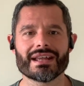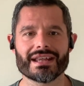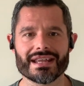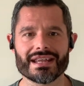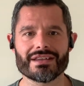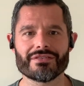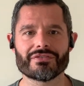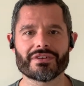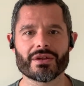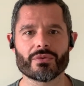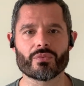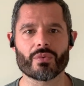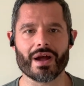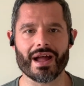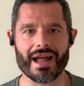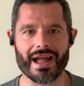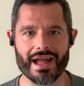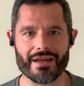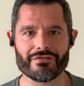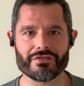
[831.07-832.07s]
evening,
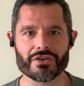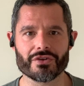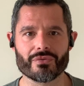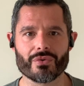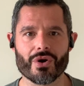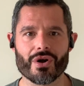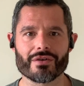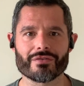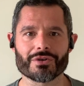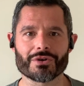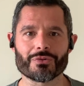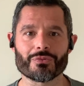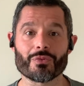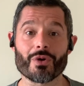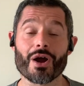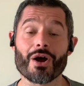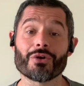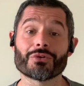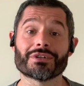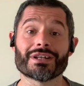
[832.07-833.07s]
wherever you are in the
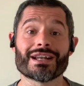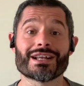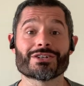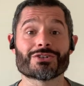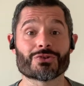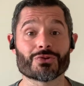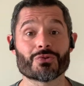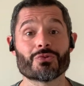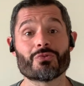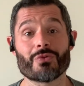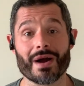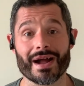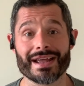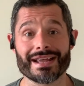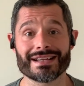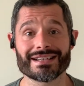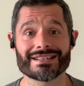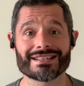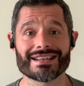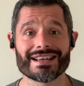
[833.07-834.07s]
world, and as
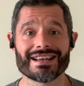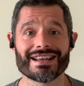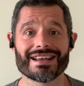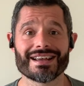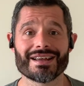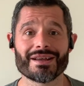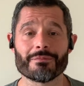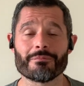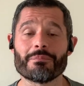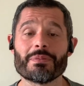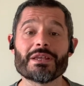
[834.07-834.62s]
always,